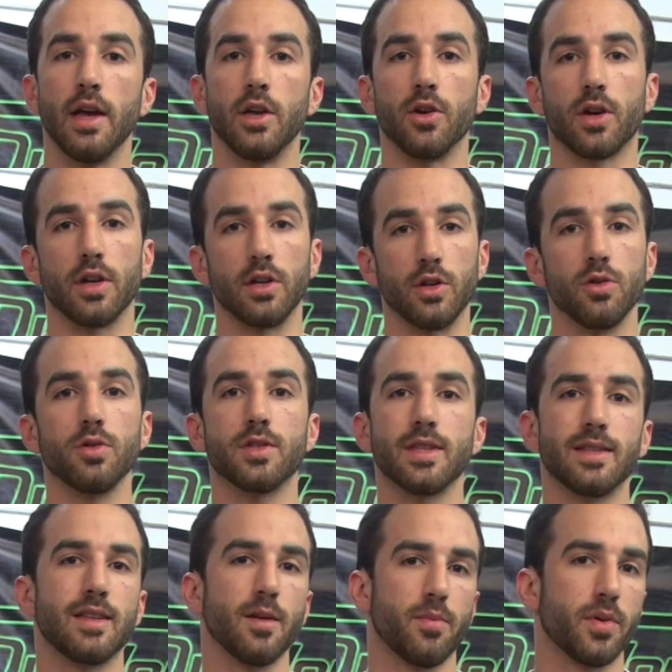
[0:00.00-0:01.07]
You can use the
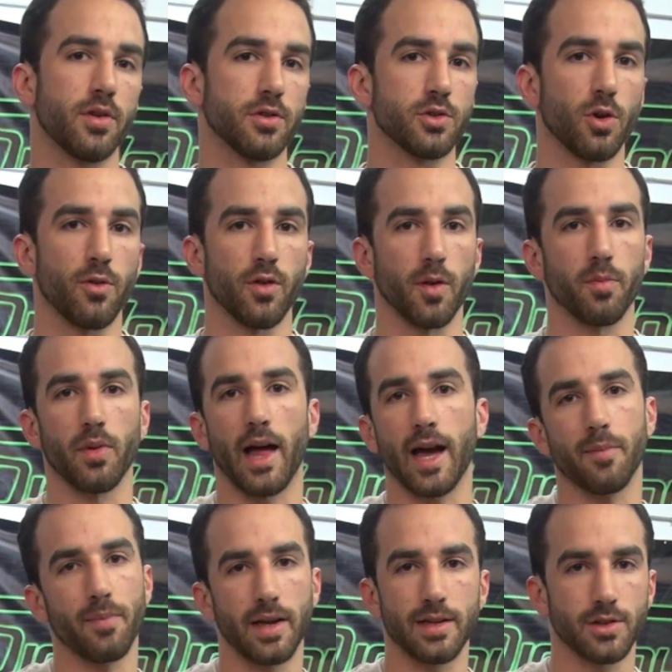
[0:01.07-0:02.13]
dip pearls over a
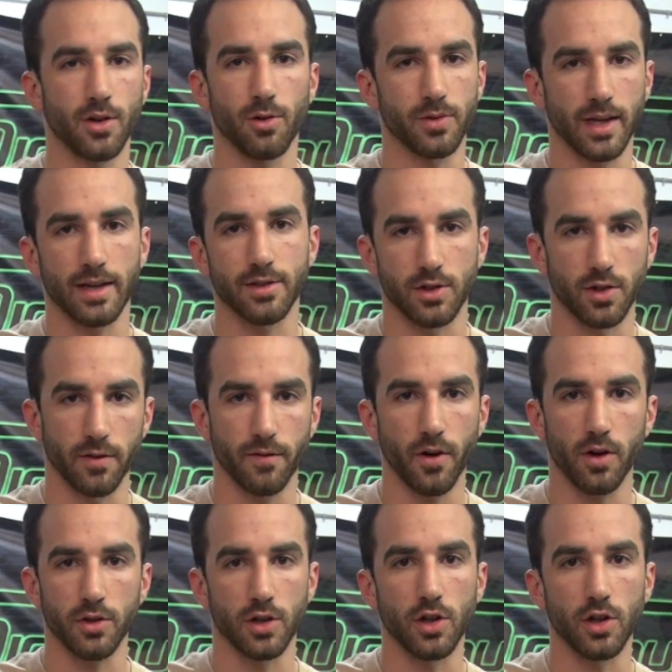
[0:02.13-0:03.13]
black base coat as a default.